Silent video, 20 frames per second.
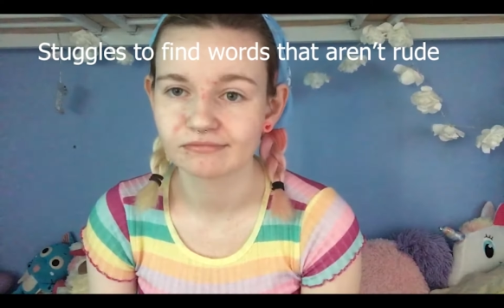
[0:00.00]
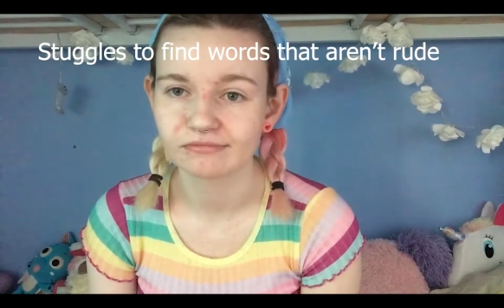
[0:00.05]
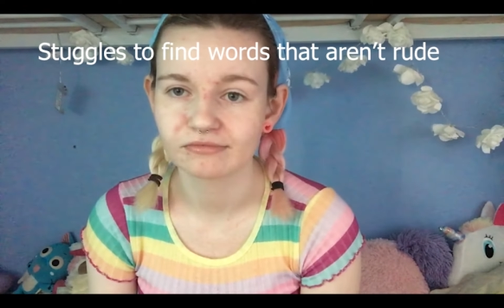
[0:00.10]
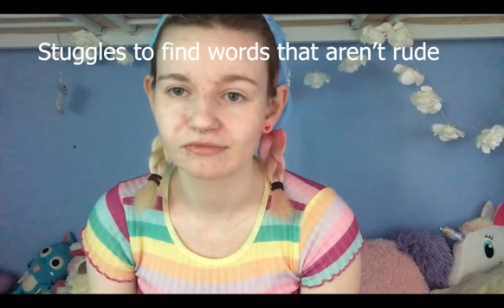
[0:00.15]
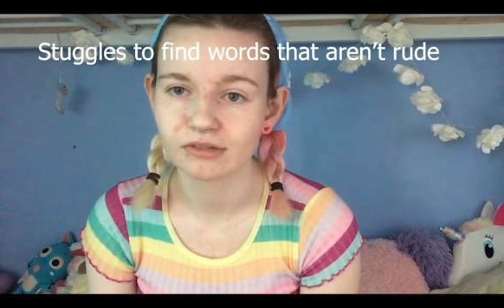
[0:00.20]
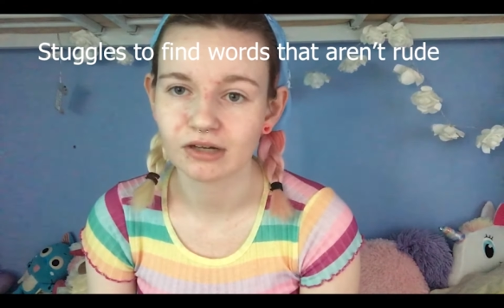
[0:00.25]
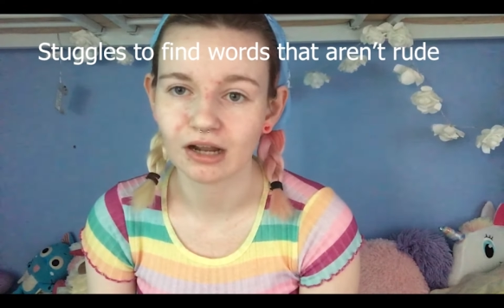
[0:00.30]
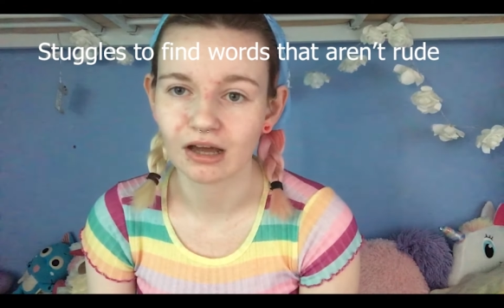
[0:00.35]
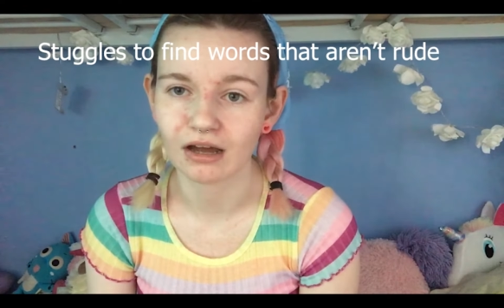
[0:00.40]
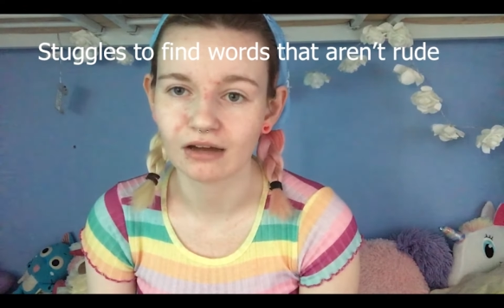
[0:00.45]

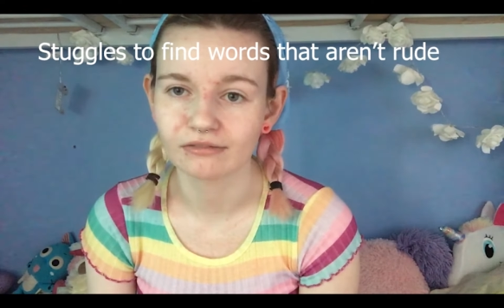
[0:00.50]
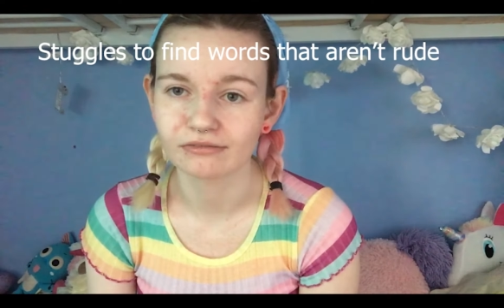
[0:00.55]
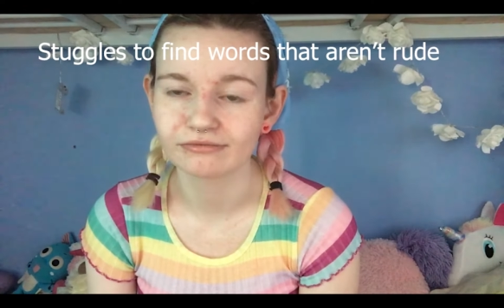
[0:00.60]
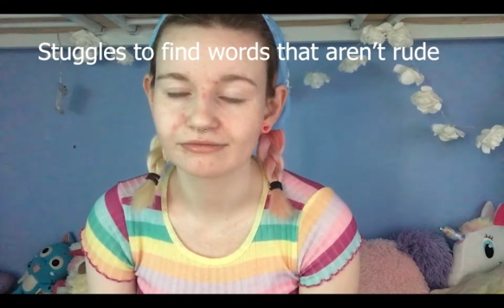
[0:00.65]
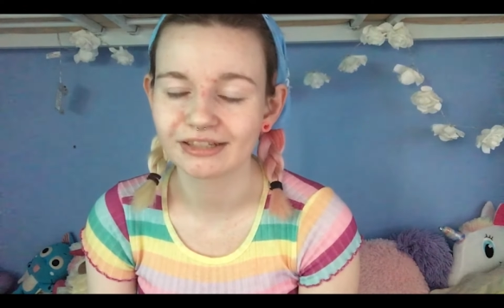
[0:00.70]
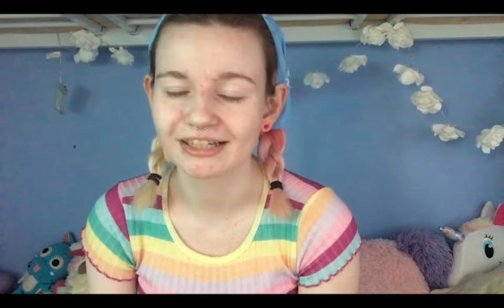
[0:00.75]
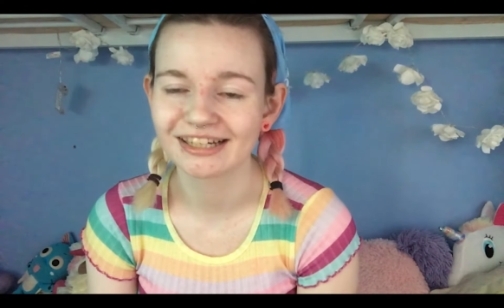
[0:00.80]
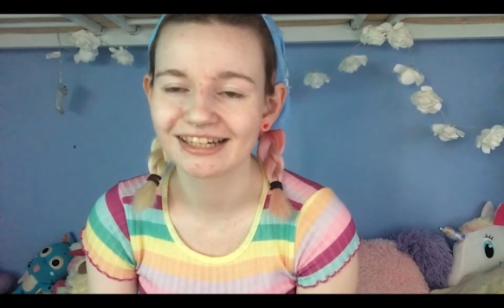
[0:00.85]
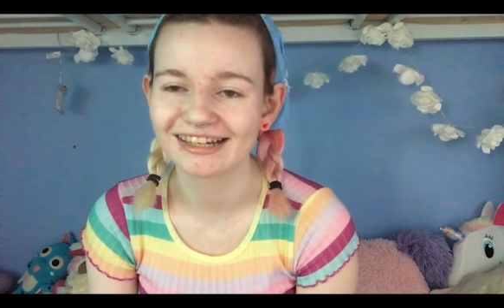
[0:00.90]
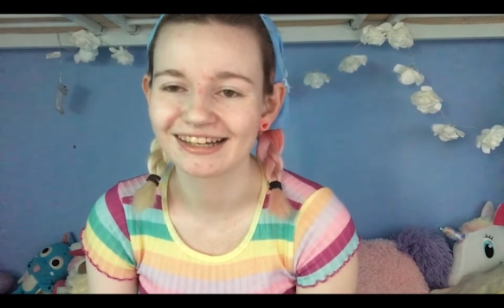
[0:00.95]
laugh.
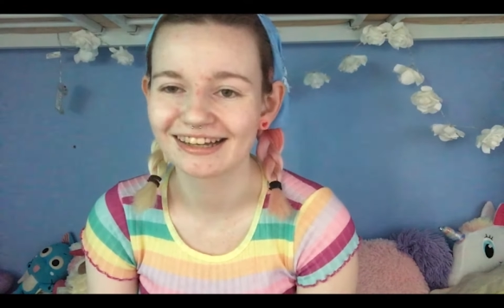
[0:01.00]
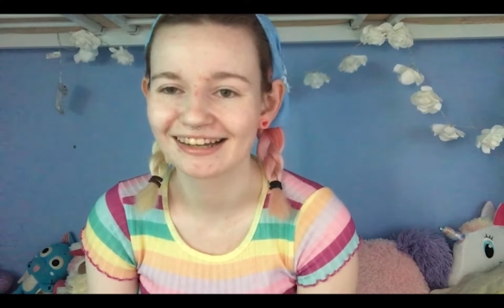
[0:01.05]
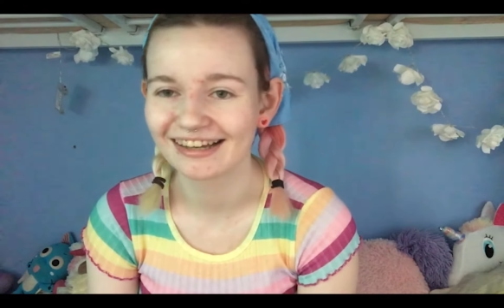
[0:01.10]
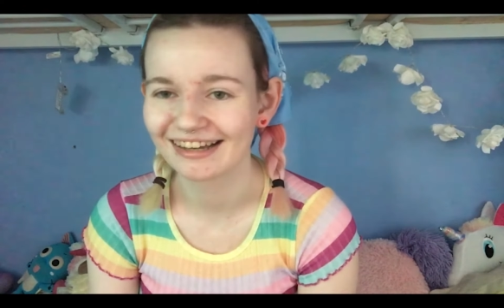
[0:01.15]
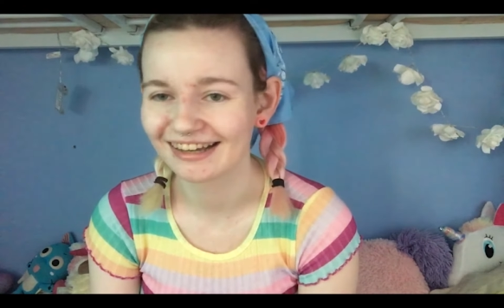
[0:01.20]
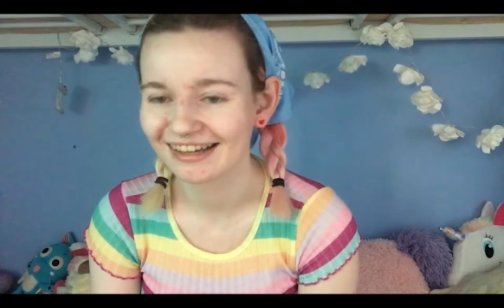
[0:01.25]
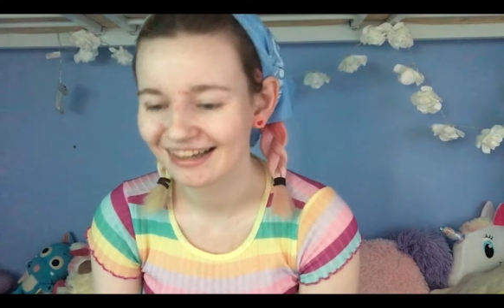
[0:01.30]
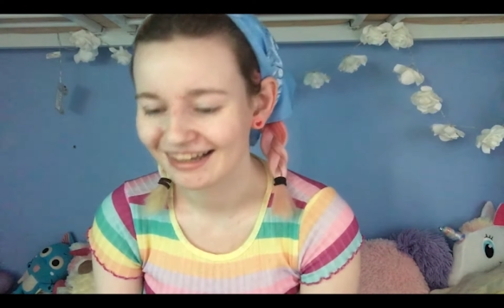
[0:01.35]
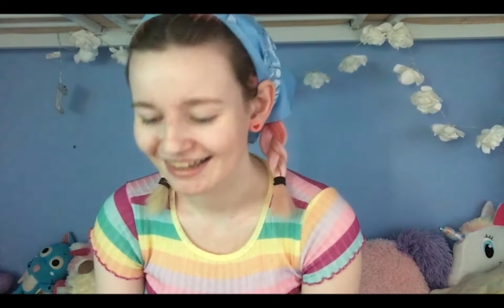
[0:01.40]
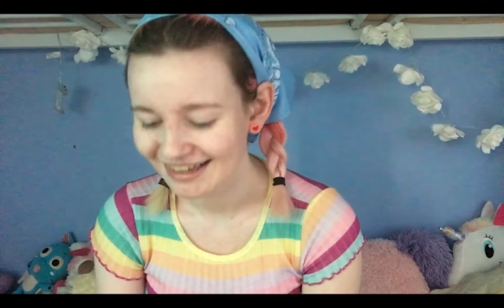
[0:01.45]

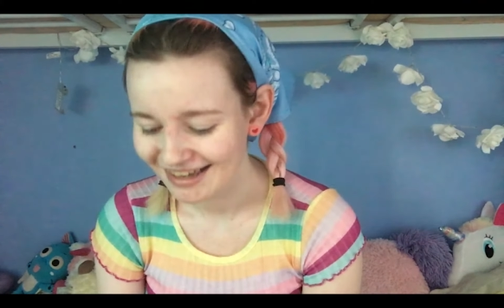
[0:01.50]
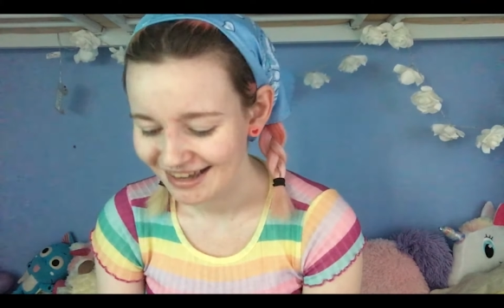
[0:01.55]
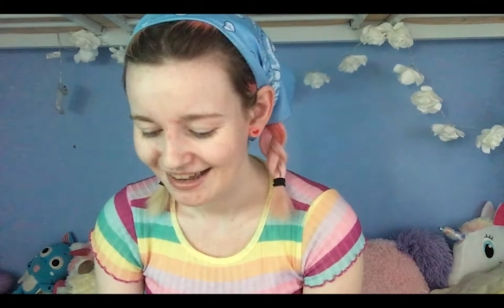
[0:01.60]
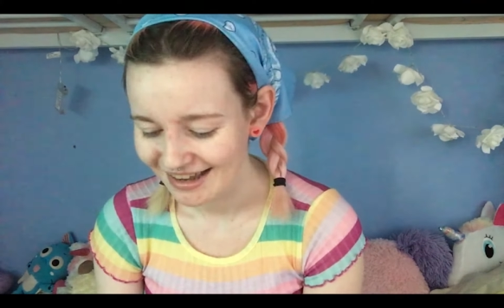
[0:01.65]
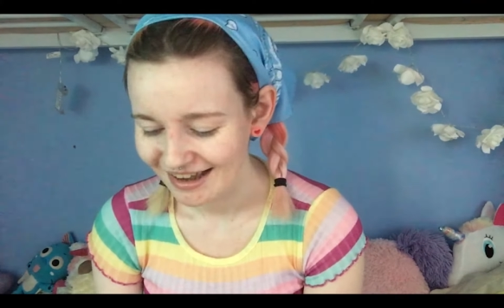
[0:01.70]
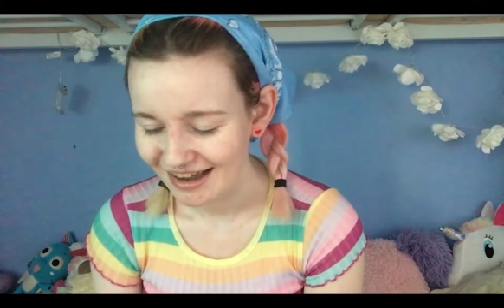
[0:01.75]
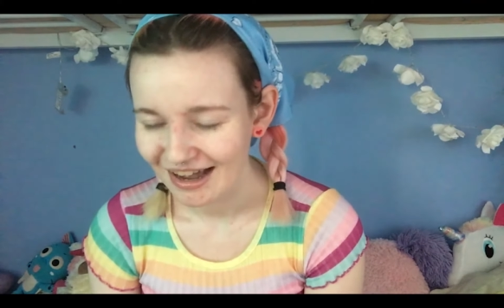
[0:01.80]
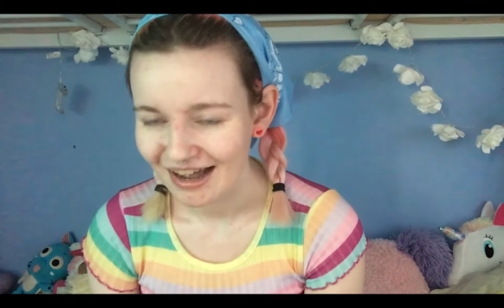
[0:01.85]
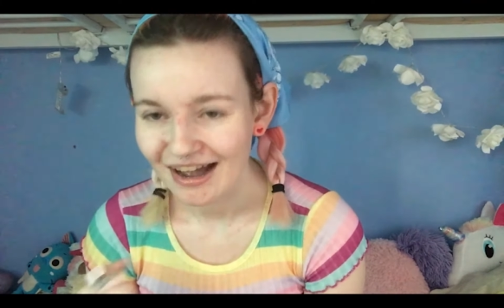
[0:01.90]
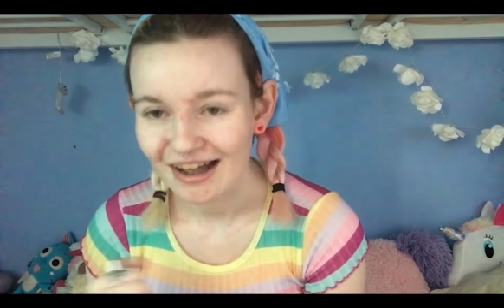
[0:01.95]

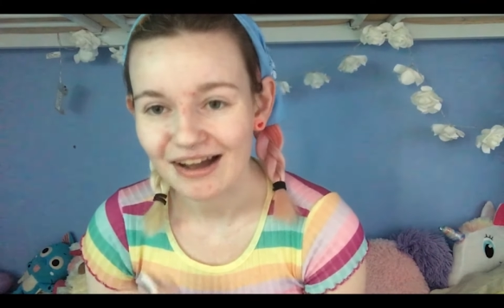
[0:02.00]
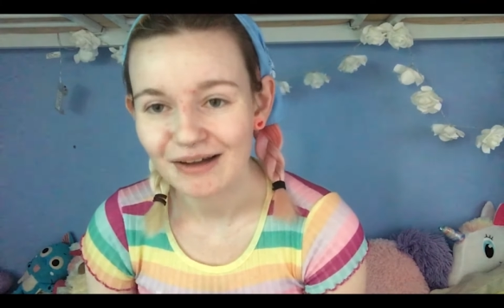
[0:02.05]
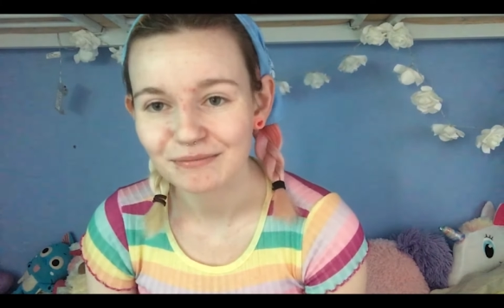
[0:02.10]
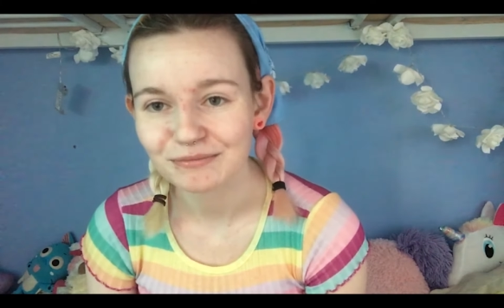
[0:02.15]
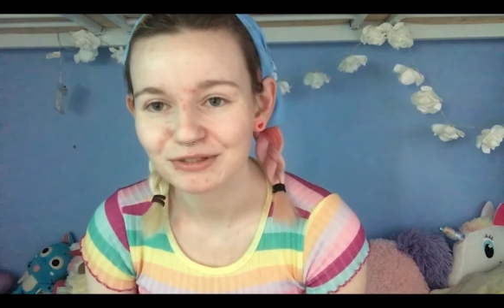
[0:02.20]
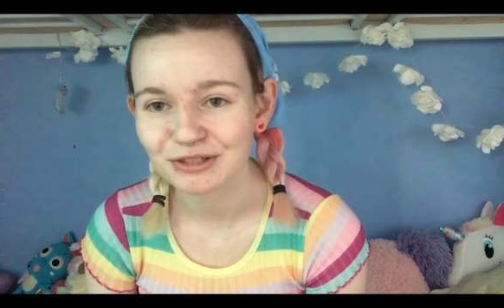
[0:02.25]
I'm